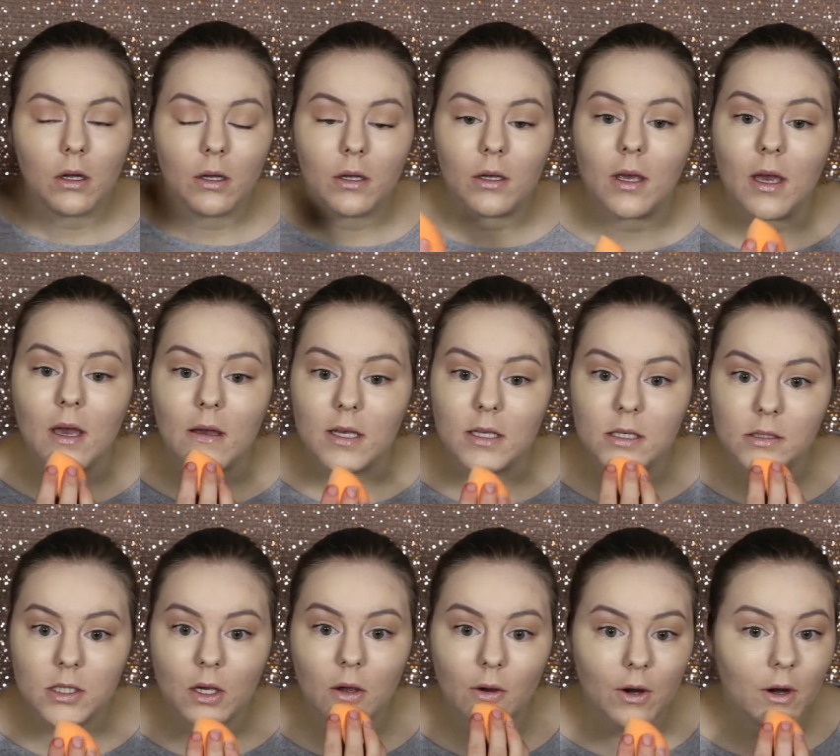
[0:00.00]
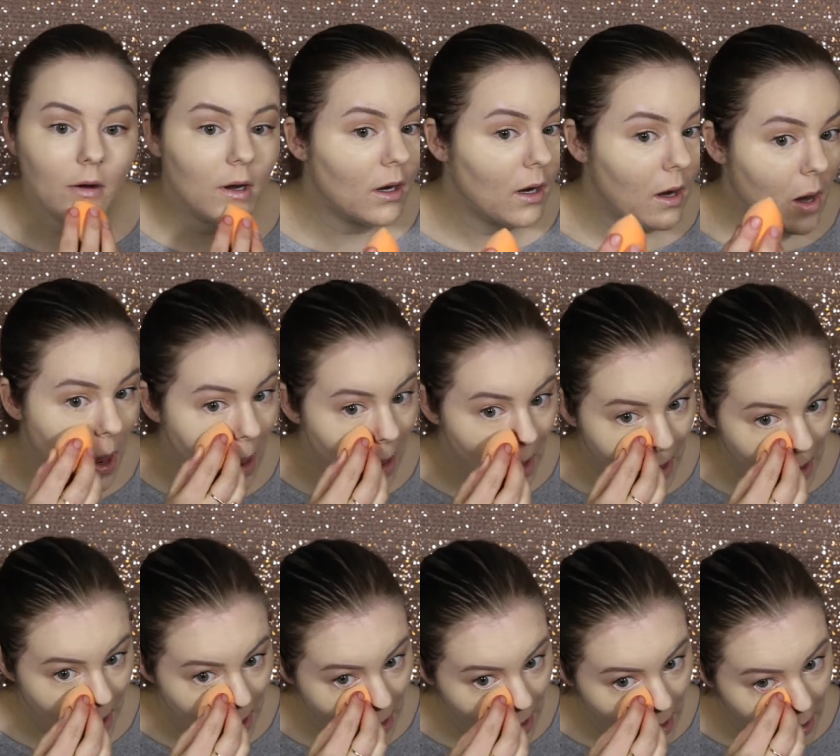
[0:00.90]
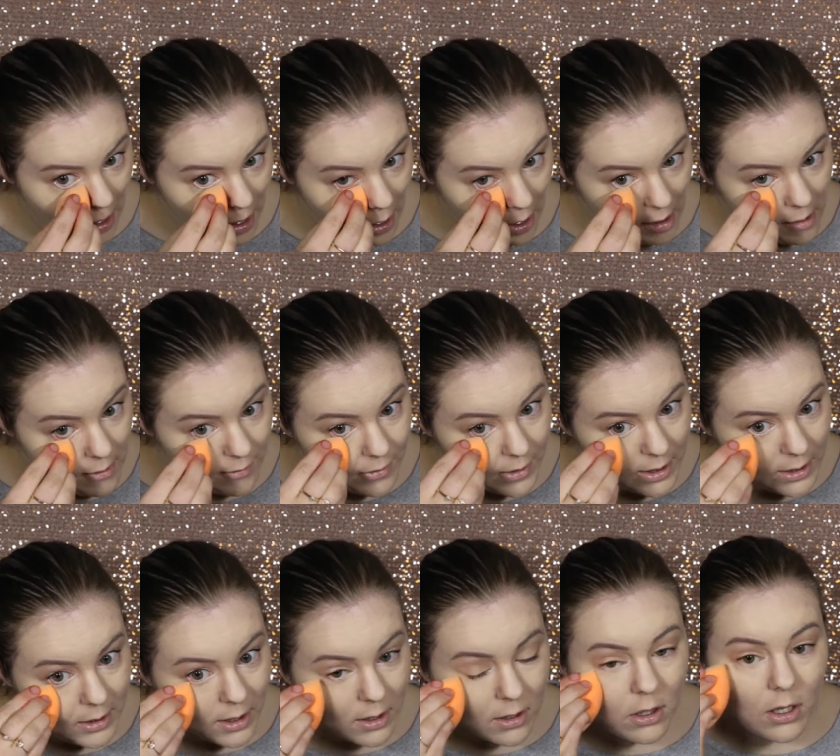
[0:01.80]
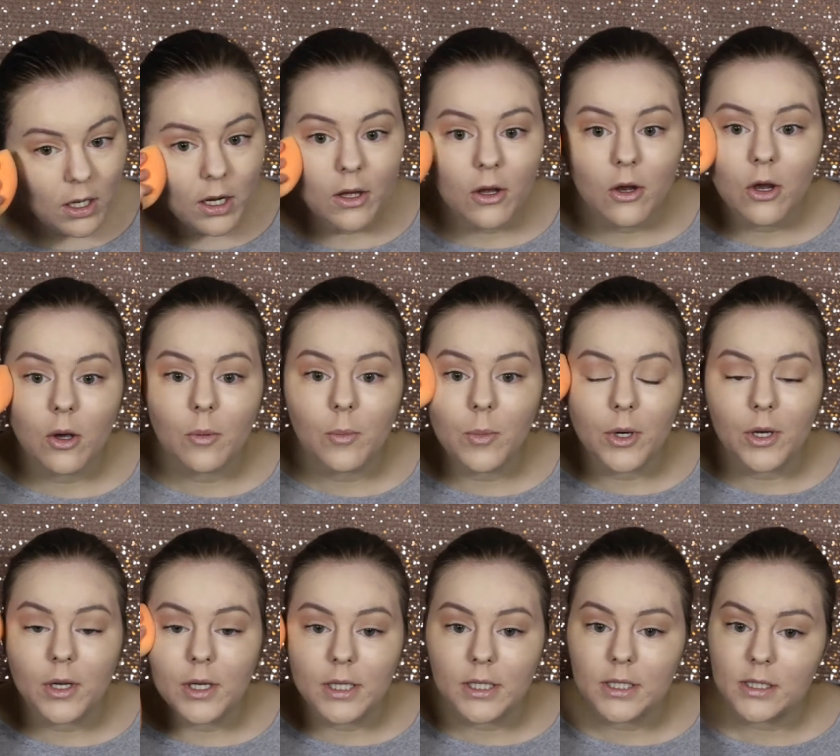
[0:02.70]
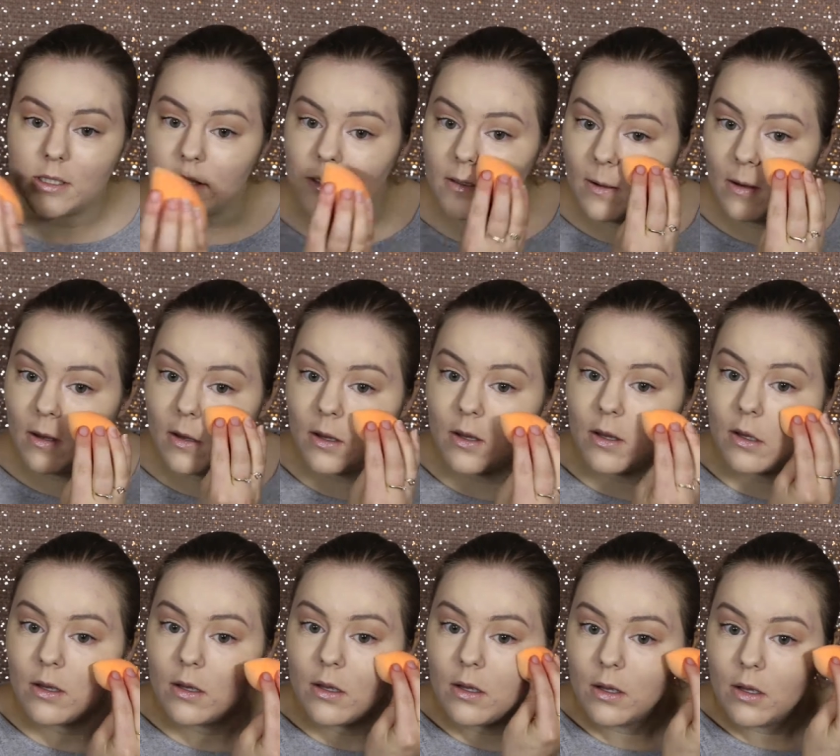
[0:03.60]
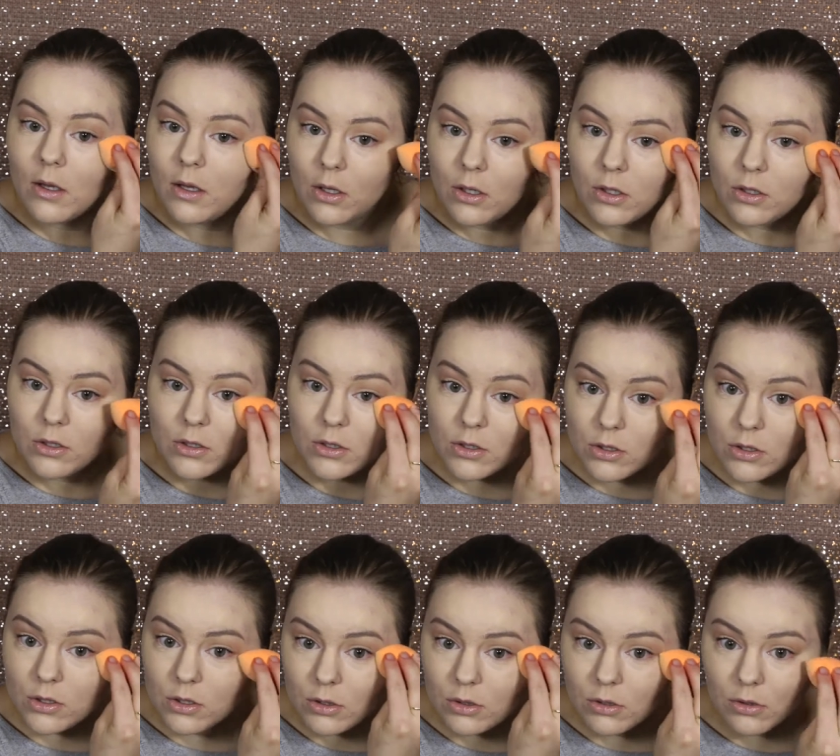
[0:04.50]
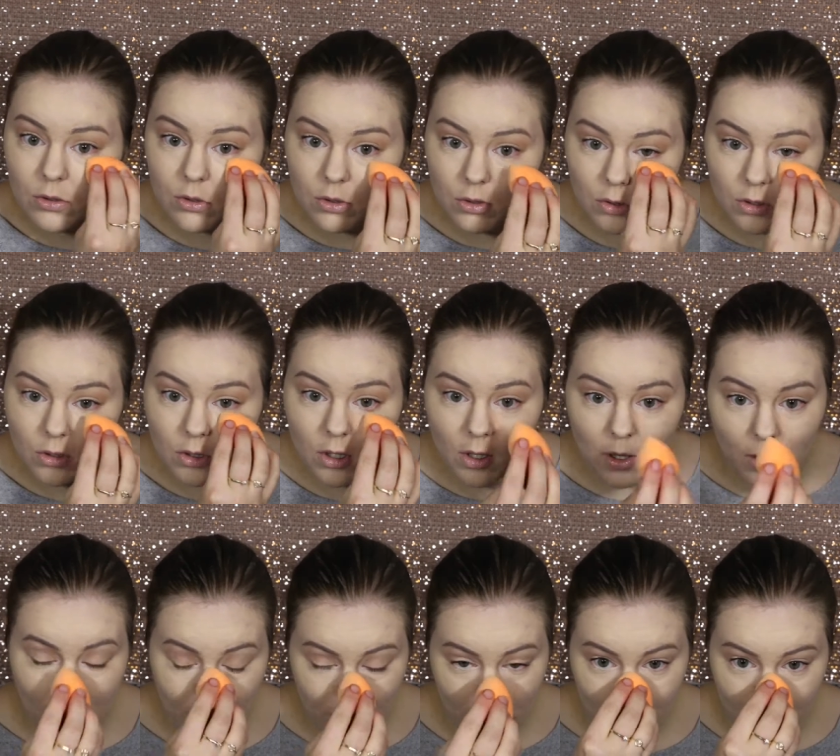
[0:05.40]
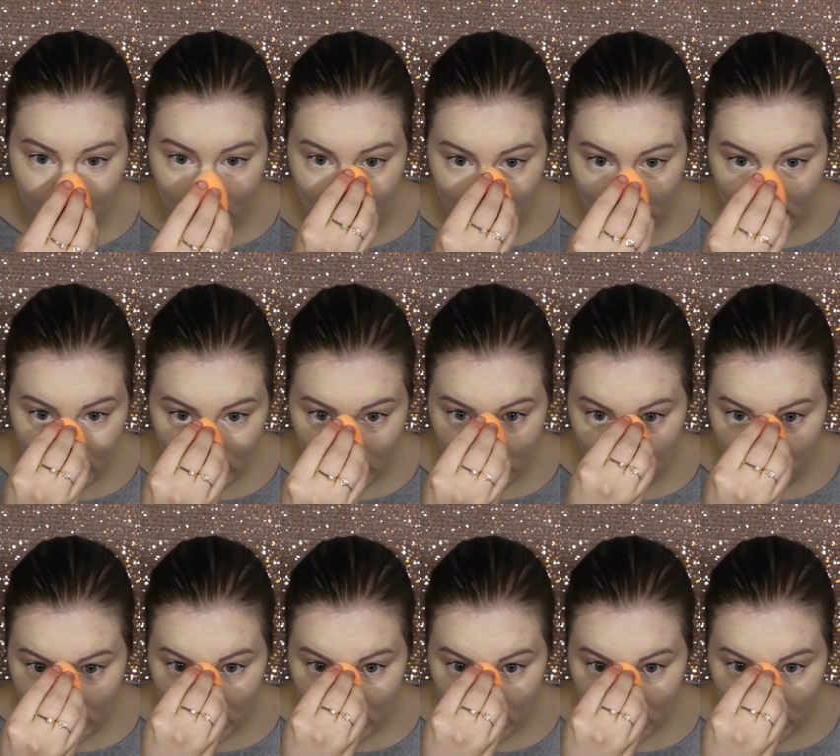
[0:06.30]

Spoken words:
Okay, so I think that colour combo isn't too bad.